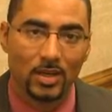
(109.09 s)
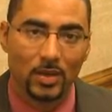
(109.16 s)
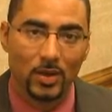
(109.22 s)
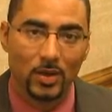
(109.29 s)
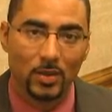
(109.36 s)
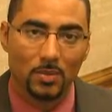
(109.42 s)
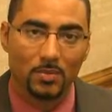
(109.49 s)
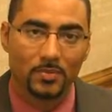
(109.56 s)

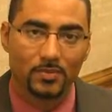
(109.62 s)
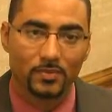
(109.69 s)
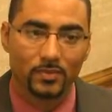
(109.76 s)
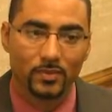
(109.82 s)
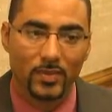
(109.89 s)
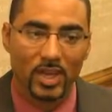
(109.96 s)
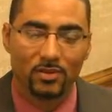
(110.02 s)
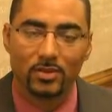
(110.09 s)

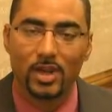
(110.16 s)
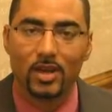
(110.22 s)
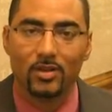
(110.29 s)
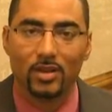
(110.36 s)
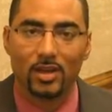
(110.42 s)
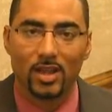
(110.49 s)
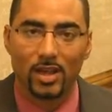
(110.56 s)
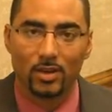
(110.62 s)
Every now
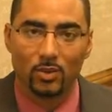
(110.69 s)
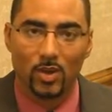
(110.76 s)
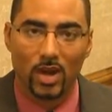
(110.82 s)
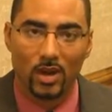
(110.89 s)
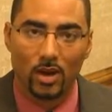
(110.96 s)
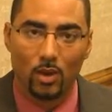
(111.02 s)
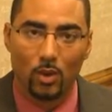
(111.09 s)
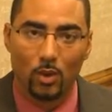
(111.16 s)
and then I like to
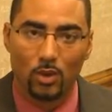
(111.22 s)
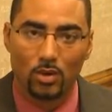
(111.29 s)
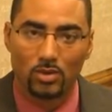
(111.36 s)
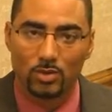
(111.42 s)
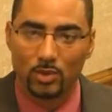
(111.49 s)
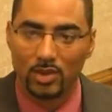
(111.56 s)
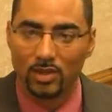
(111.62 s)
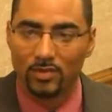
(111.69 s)
ride our
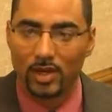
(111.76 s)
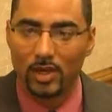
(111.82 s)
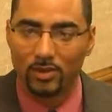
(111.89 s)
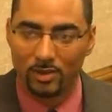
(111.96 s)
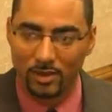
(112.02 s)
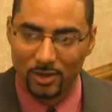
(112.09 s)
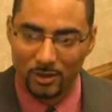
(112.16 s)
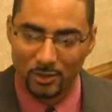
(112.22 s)
horse. We live out
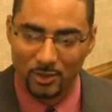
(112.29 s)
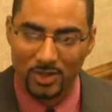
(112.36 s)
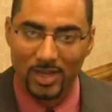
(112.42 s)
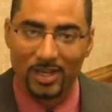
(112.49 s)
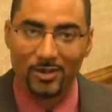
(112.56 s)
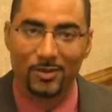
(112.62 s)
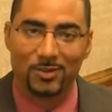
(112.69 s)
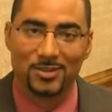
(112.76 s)
in the country
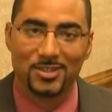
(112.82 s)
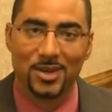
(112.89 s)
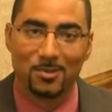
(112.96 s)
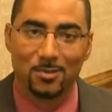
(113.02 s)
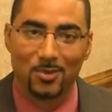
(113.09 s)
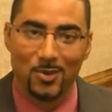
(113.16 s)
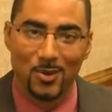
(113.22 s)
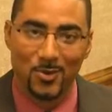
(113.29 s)
on Hunter
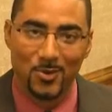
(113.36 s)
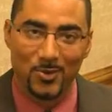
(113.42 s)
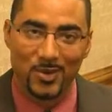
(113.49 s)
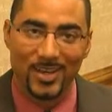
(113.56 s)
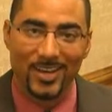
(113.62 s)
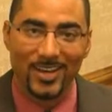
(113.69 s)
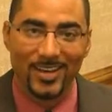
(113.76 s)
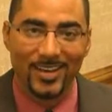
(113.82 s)
Chapel Road